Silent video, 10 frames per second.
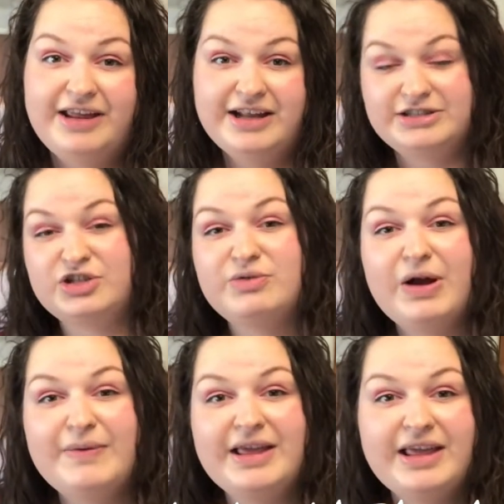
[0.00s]
It's
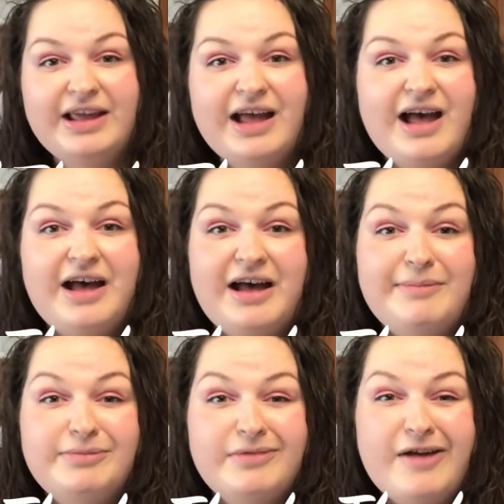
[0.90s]
growing.
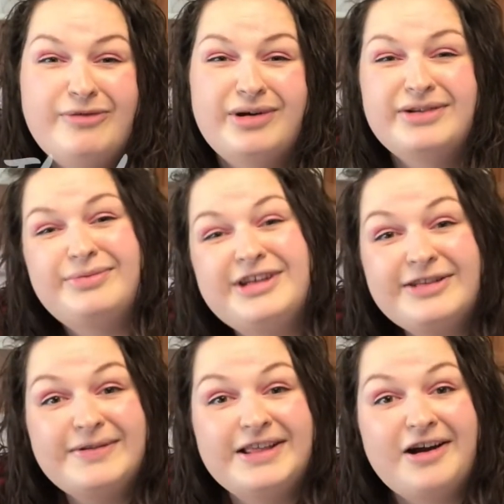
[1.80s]
Um, I've worked really,
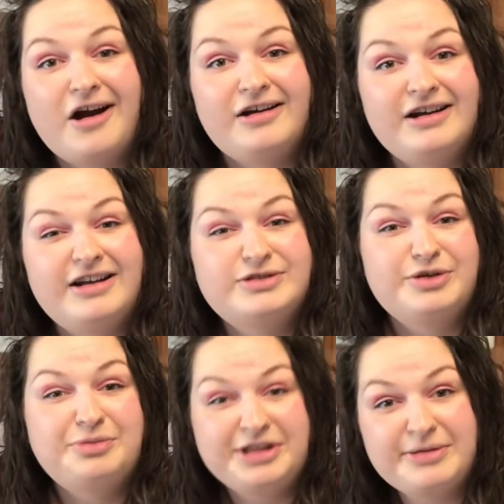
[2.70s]
really hard on it, so
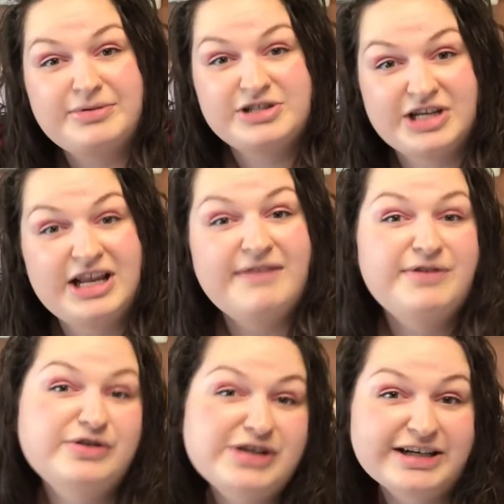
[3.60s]
I'd really appreciate if
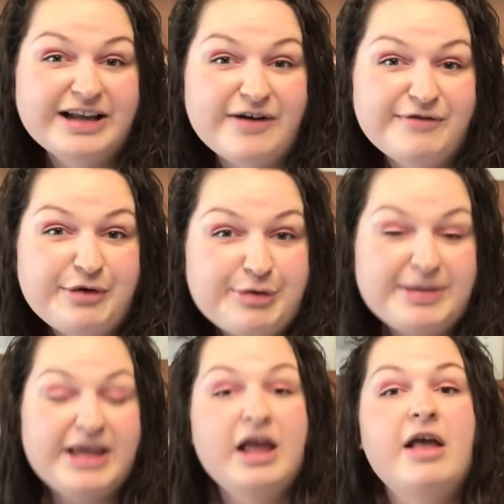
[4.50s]
you check it out for
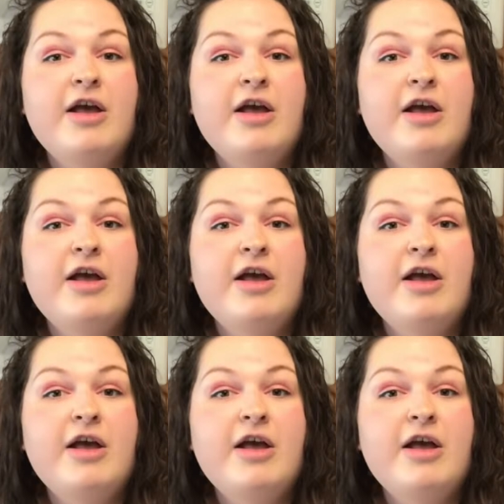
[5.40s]
me.